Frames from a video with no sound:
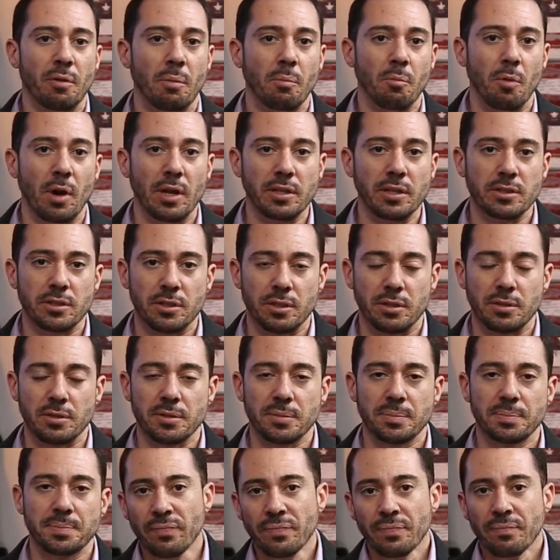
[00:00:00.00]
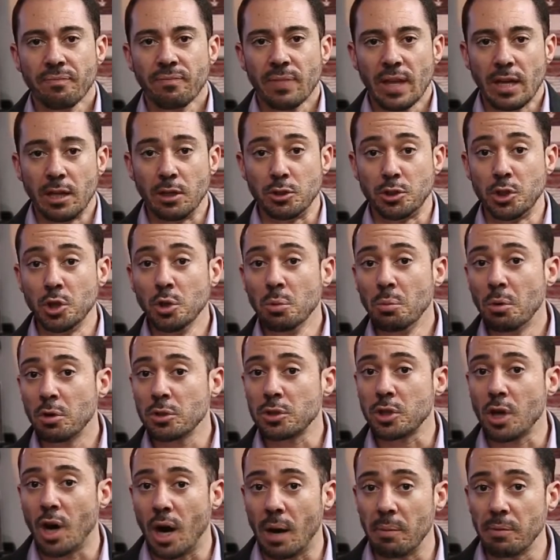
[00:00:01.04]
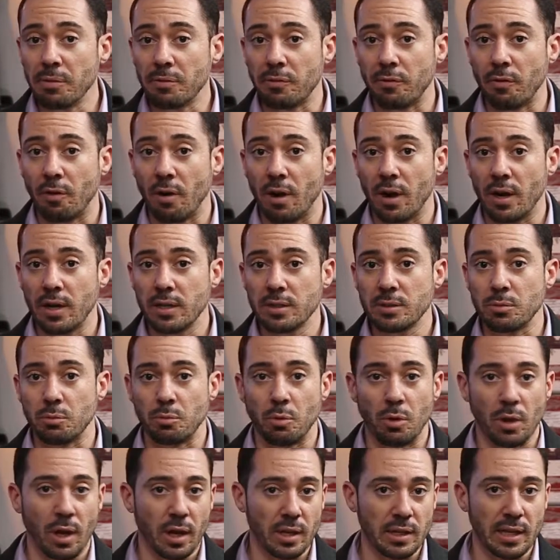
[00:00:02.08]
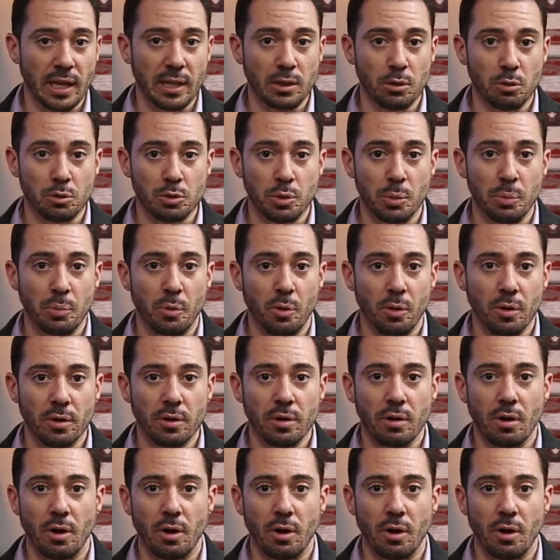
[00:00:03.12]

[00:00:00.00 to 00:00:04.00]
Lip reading: from renters. The two most common frauds landlords report